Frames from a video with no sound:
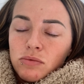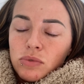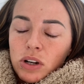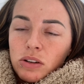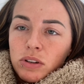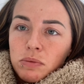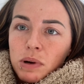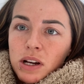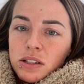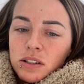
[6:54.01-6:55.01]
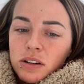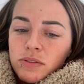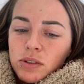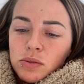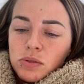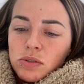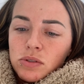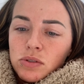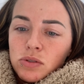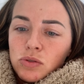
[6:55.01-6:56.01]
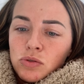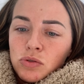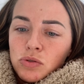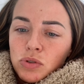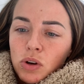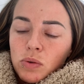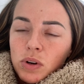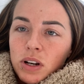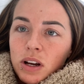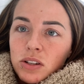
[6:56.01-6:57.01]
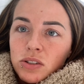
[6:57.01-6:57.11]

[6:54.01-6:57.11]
Really, really bad. I feel so on edge.